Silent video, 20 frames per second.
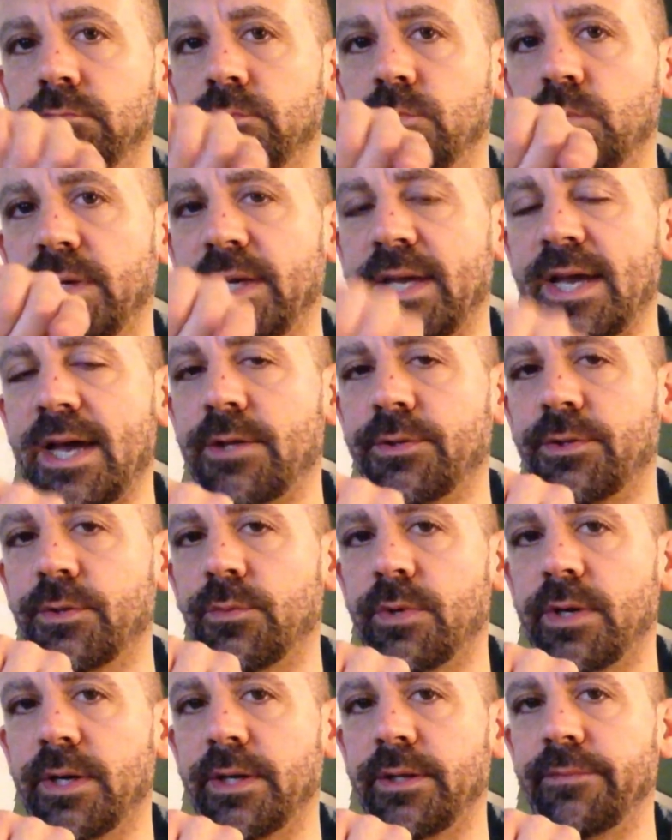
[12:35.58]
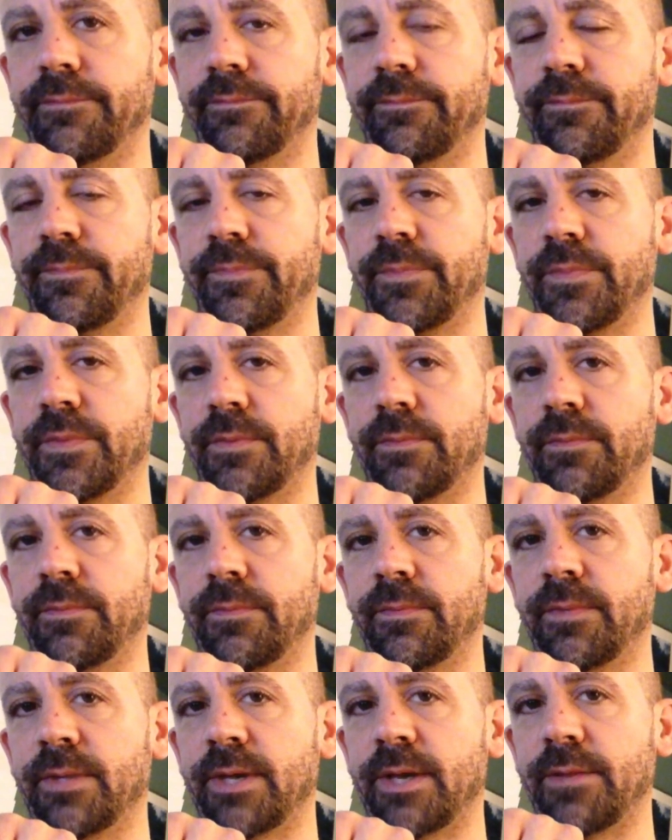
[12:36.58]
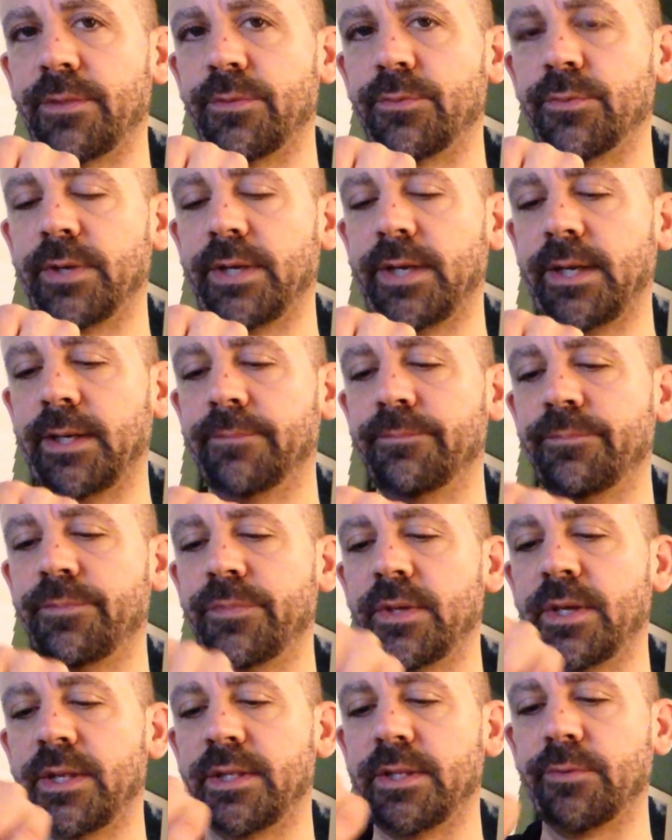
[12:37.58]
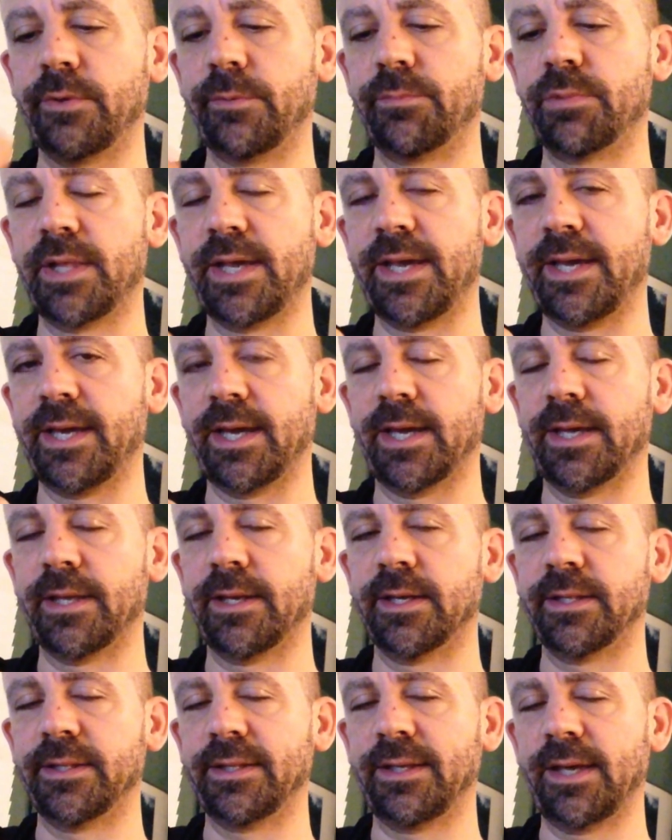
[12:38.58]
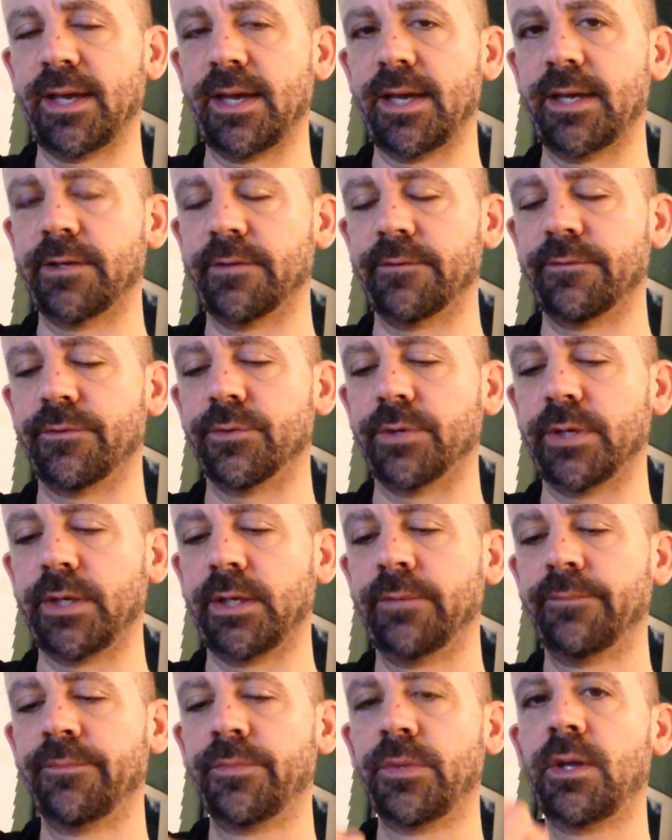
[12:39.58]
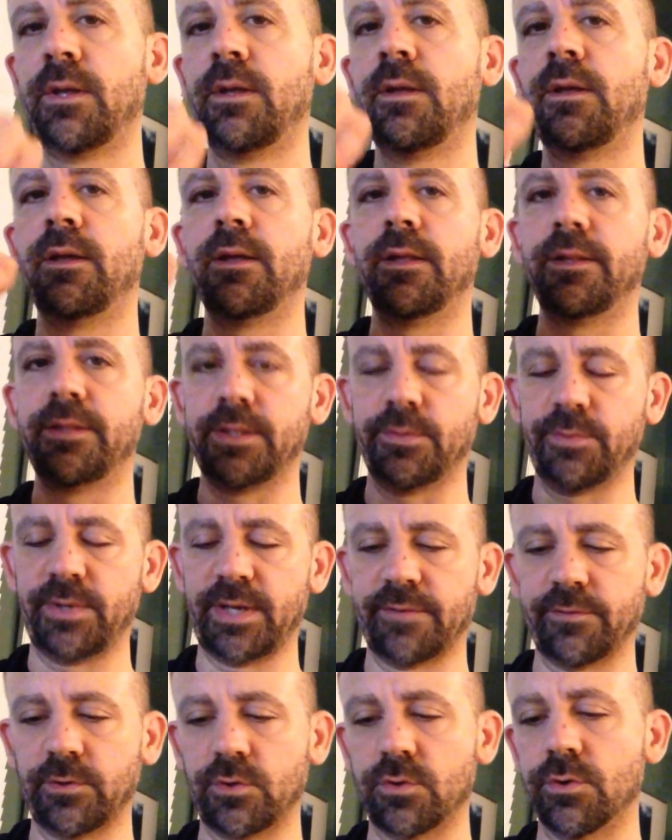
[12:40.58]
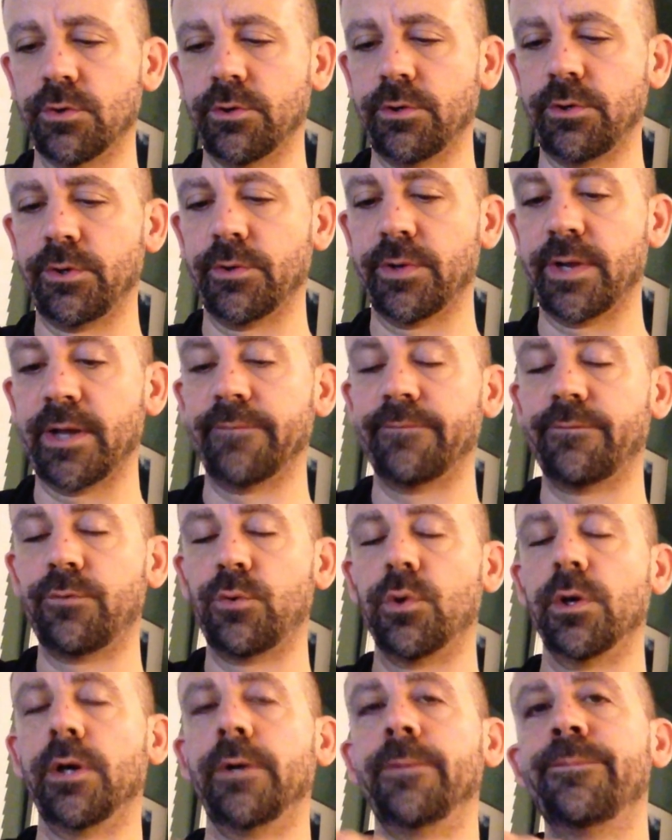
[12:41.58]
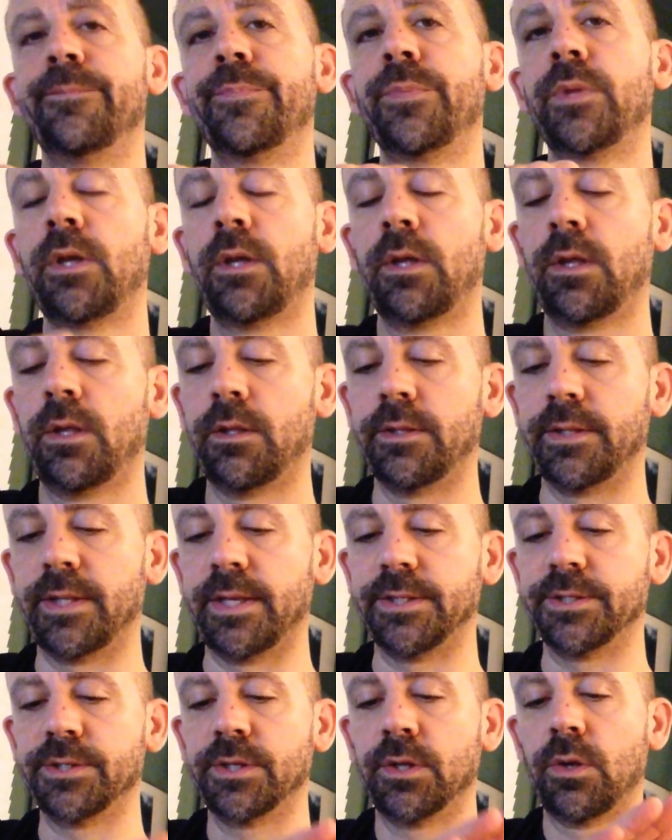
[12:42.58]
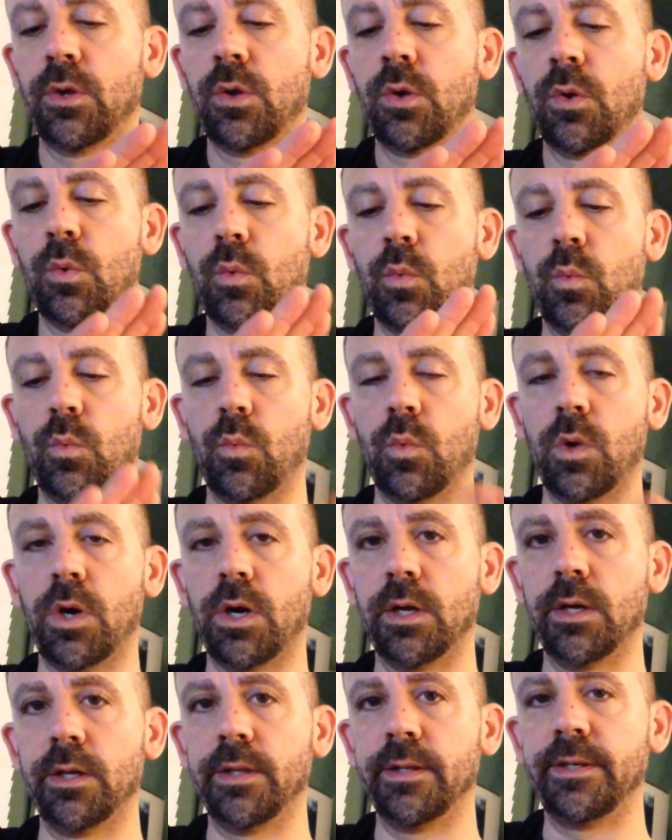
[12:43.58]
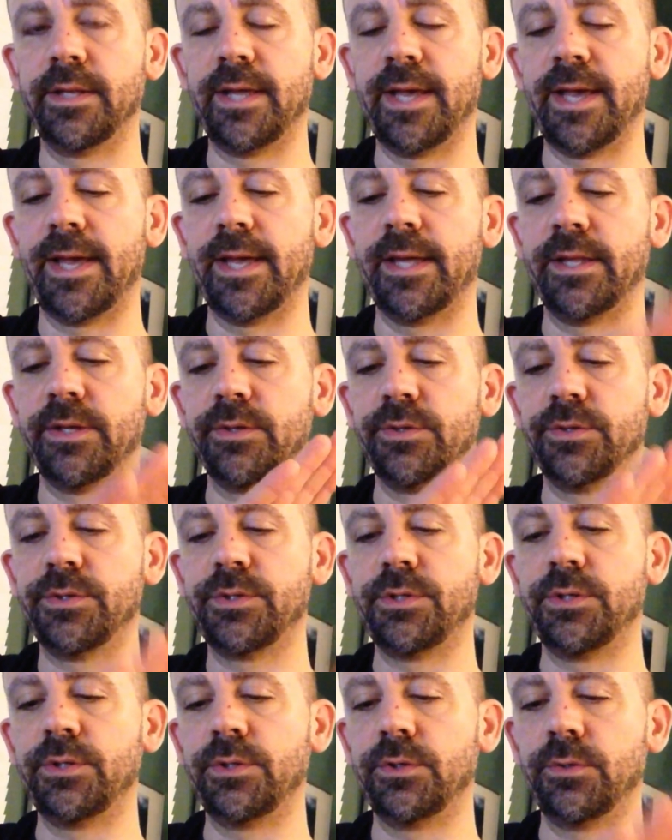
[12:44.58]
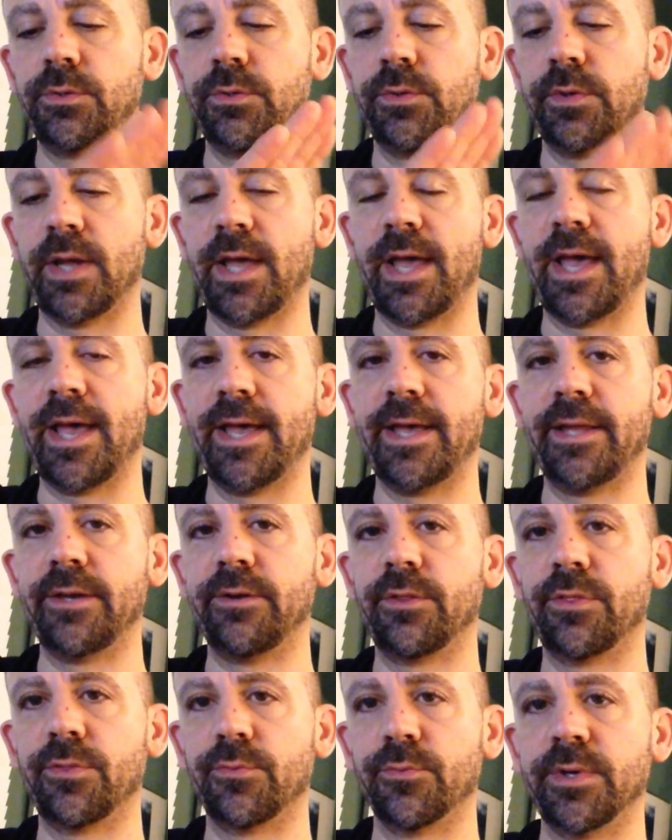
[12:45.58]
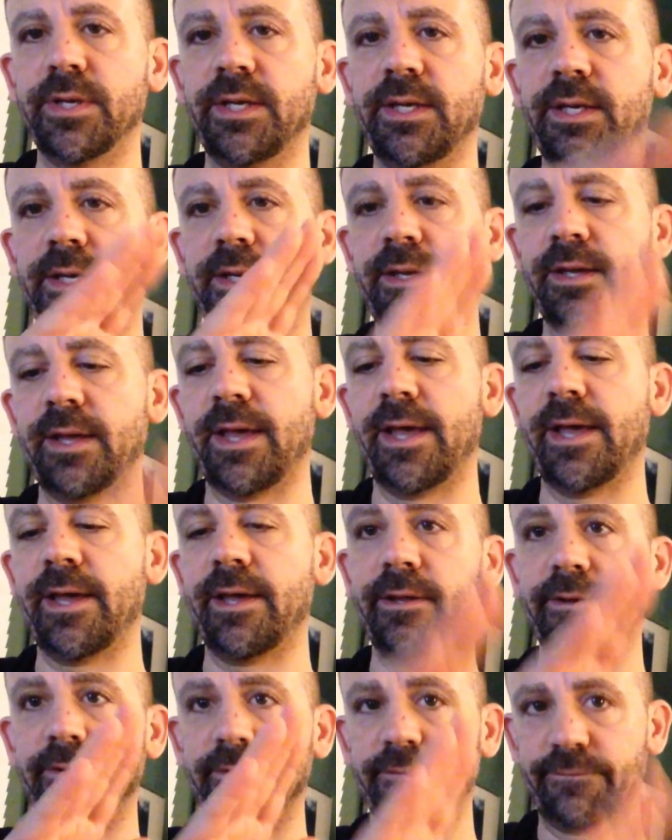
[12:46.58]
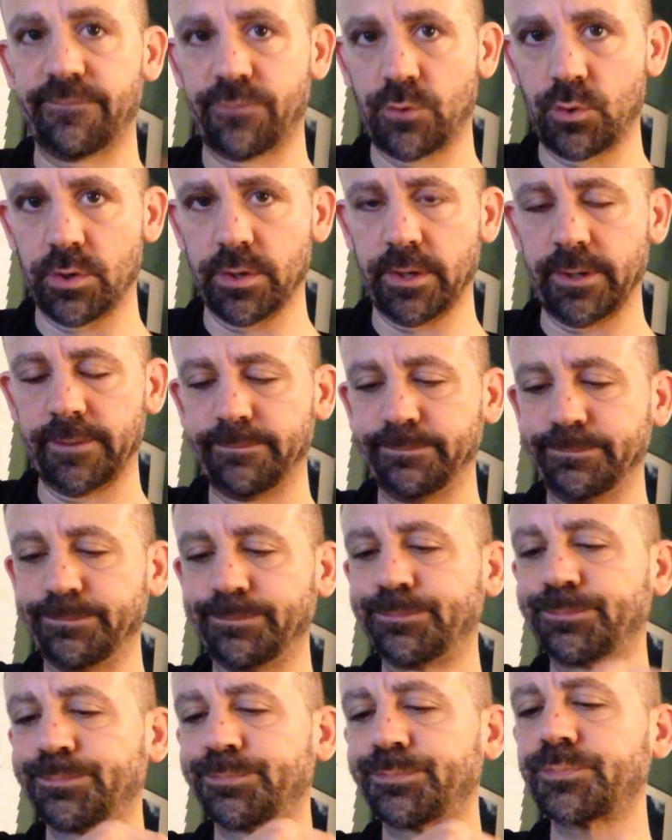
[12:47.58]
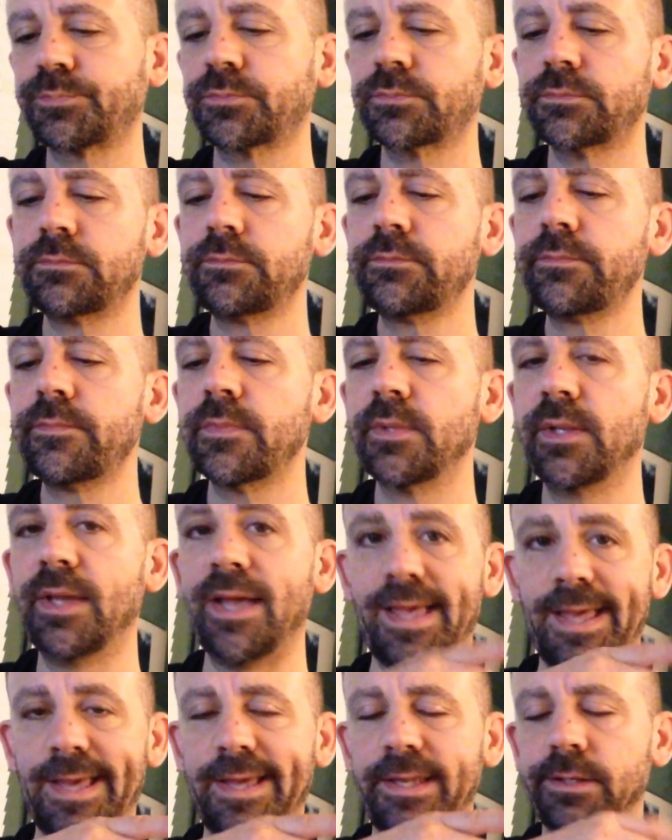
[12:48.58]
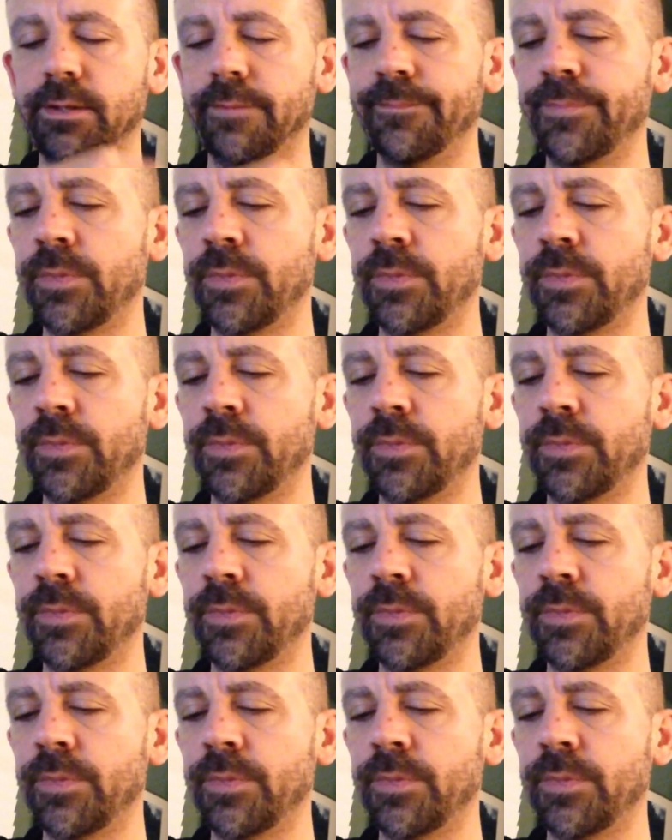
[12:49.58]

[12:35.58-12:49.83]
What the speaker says: We count the one on 3, and then we play again on the and of 3. Then we have a quarter note on 4. That's 1 and 2 and 3 and 4 and.